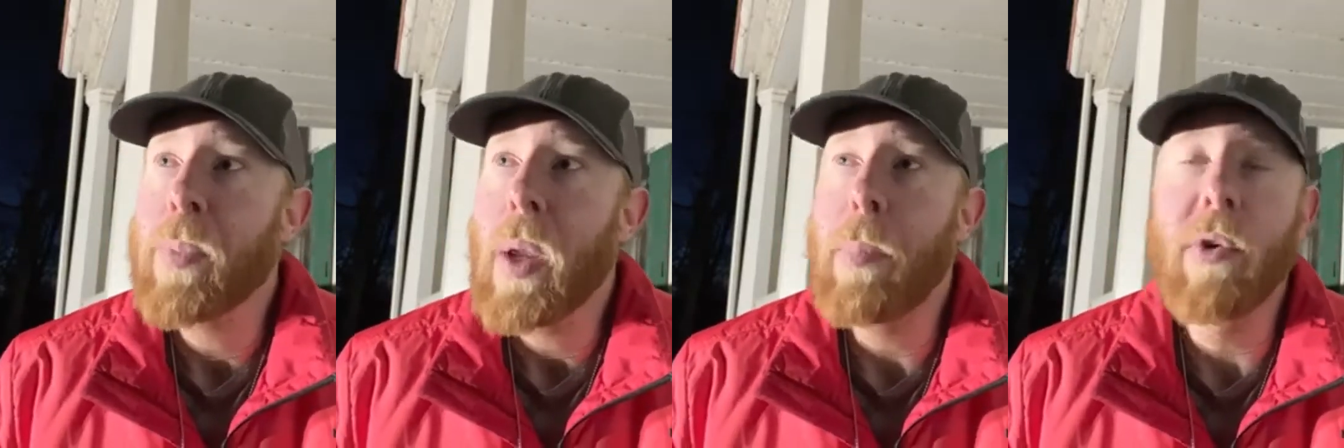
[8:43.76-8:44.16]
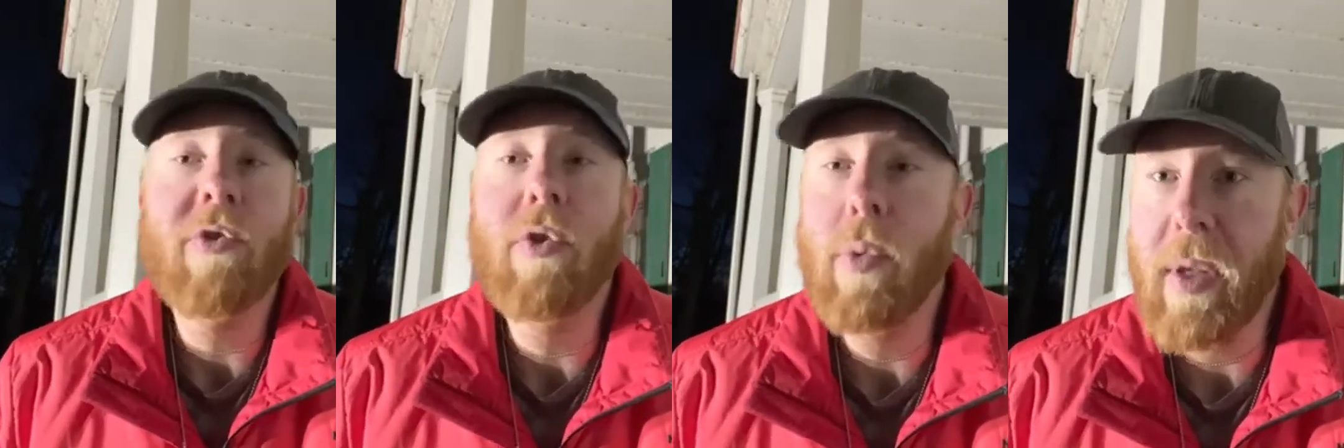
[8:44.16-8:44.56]

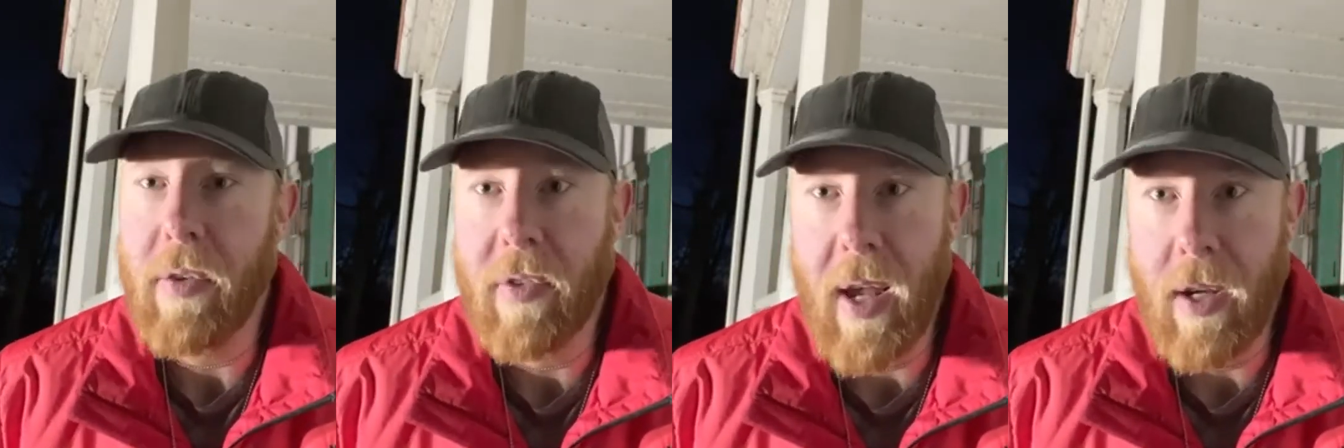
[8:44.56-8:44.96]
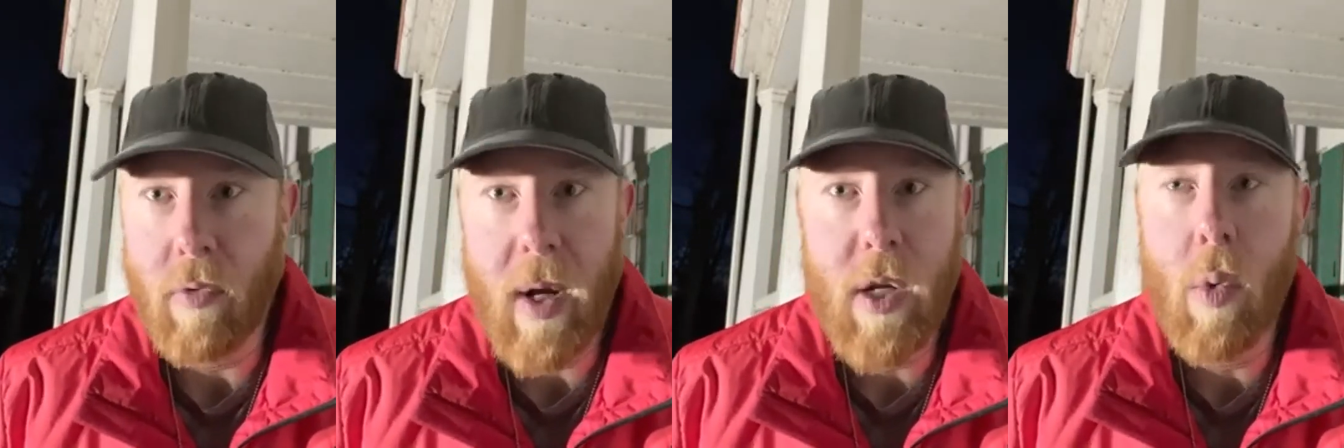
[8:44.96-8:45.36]
pursue these
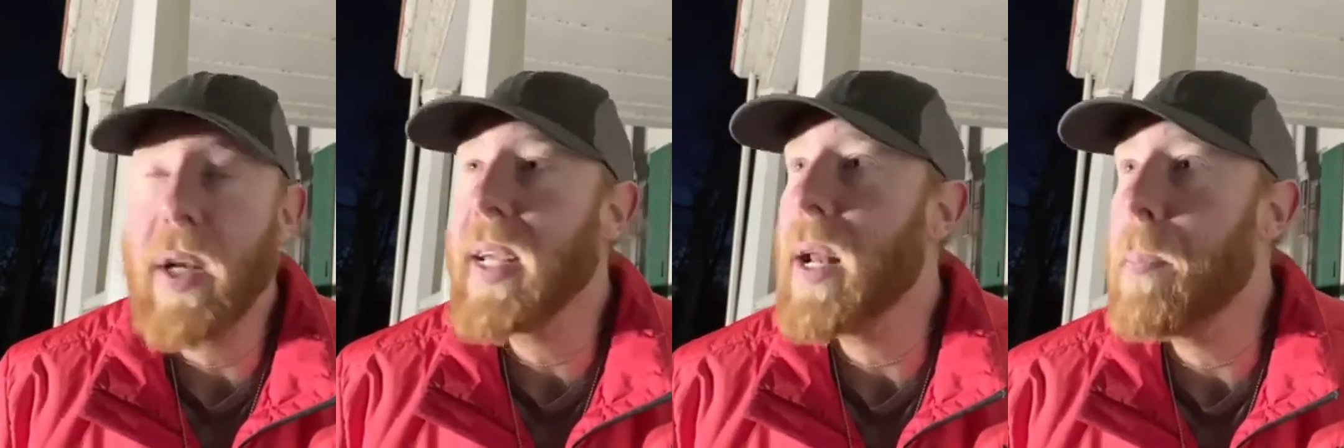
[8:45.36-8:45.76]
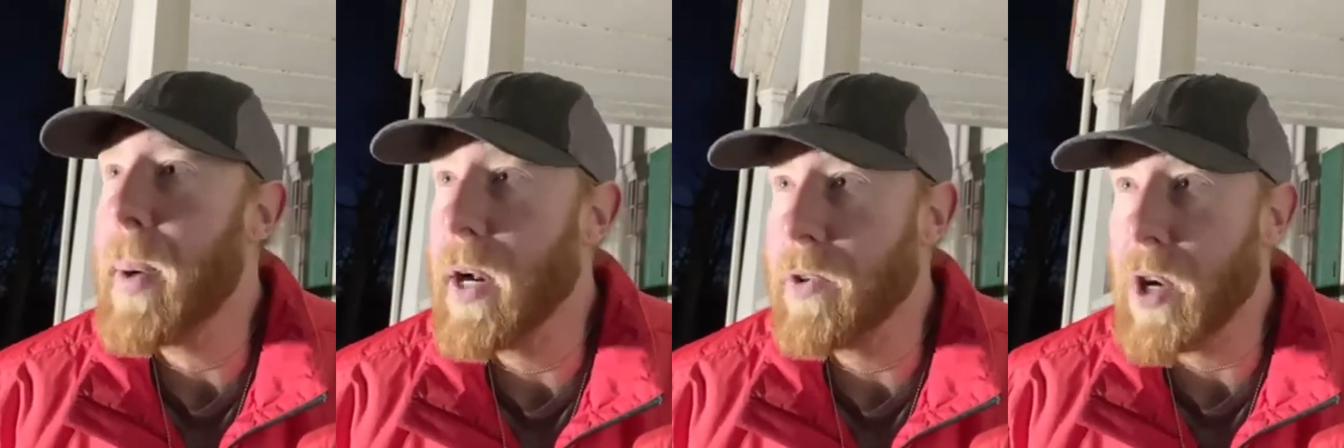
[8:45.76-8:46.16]
things, right? You want to get a
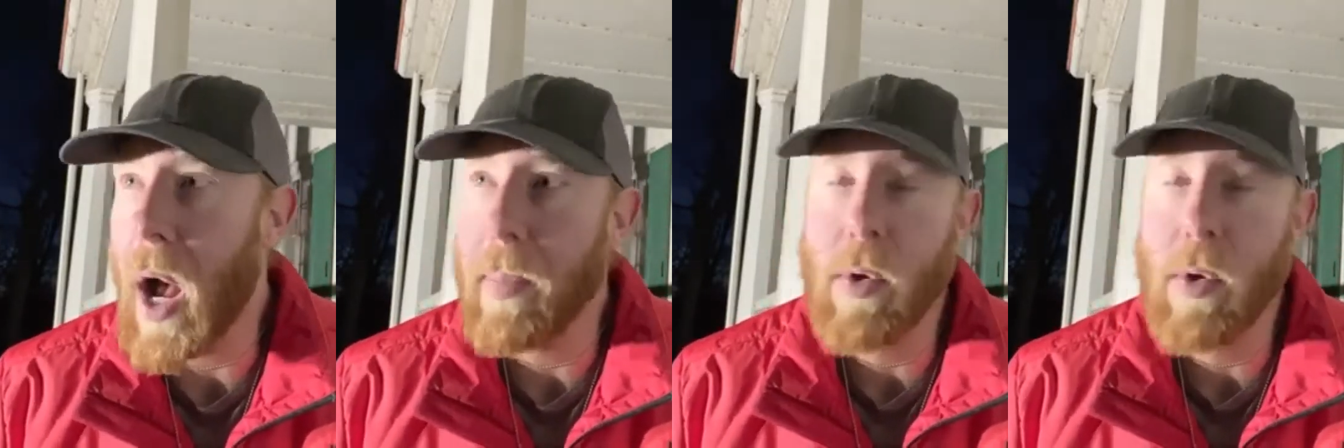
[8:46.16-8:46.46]
better job.